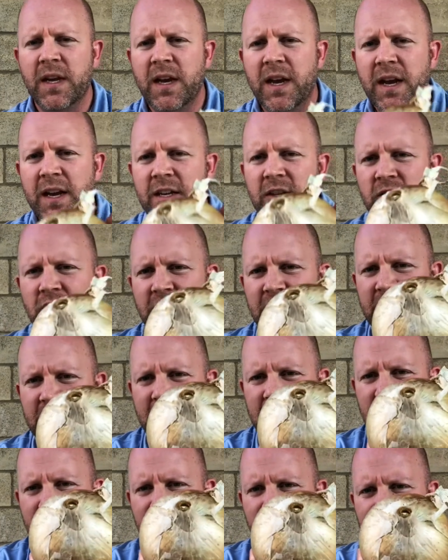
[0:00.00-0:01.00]
And as you can
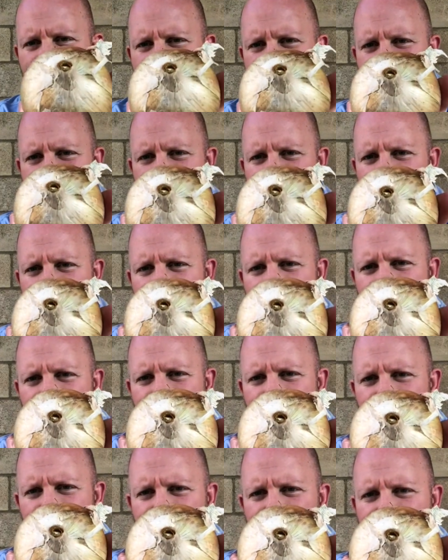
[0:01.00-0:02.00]
see, it's all
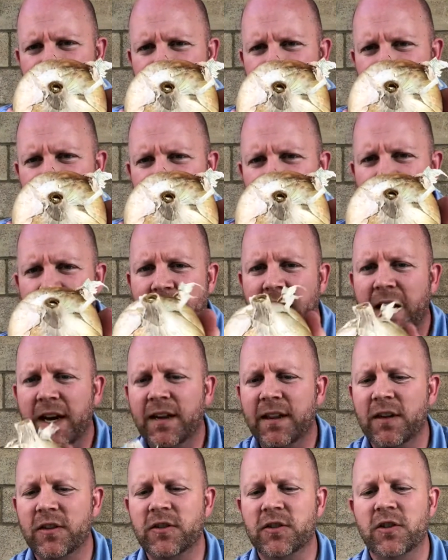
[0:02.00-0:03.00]
completely dried.
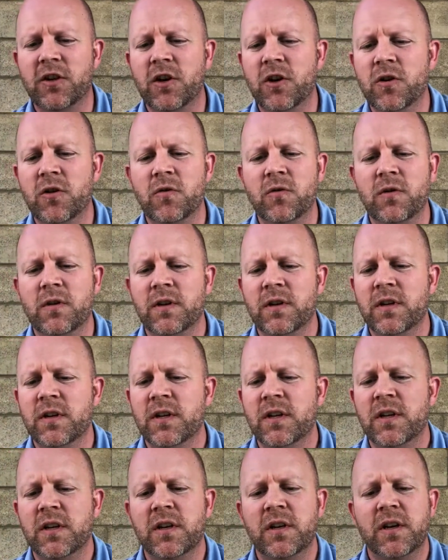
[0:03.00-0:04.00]
There's no
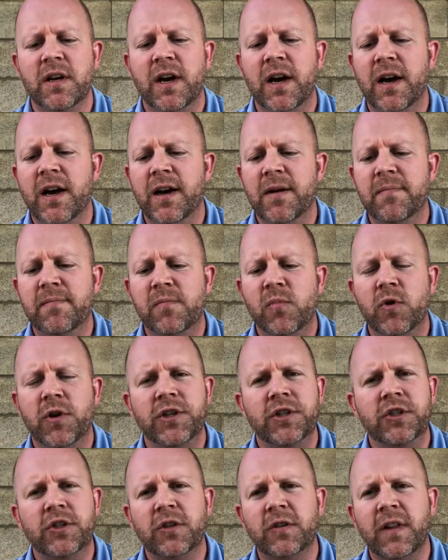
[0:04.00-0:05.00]

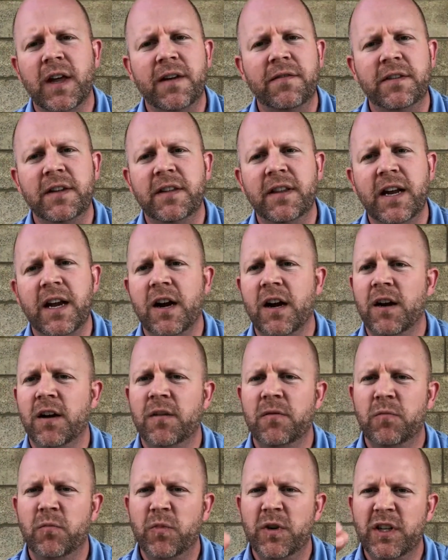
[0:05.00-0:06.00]
moisture left in there.
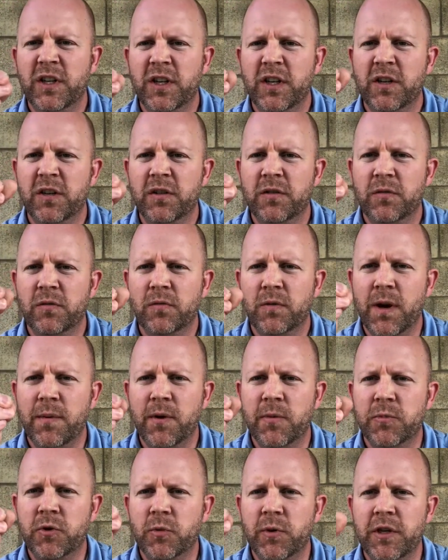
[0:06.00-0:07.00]
When you rub
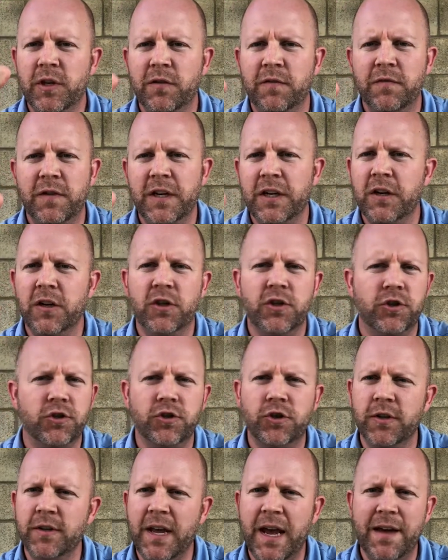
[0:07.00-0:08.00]
it between your fingers, you
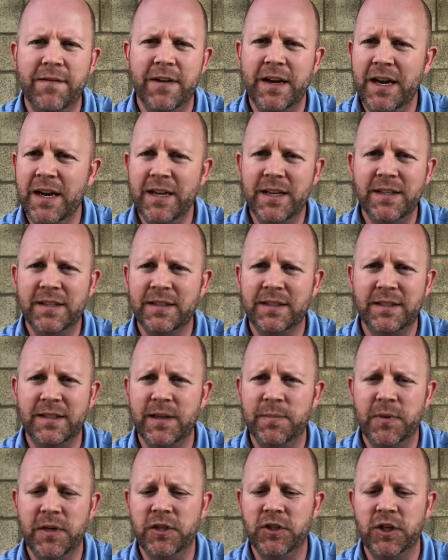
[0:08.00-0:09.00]
shouldn't have any
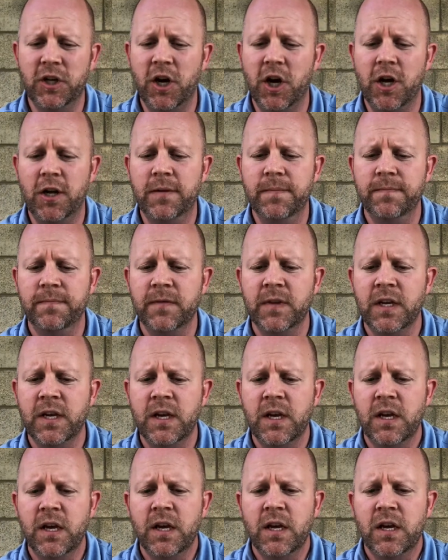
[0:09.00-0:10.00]
slippage at all.
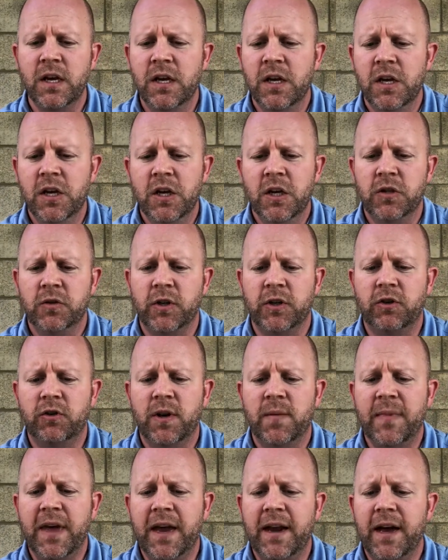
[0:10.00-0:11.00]
So I
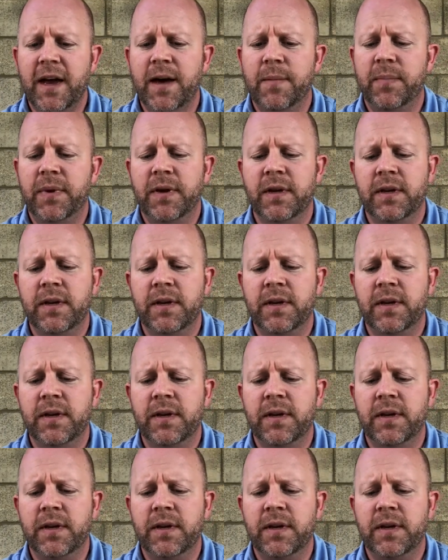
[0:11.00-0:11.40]
trim that up.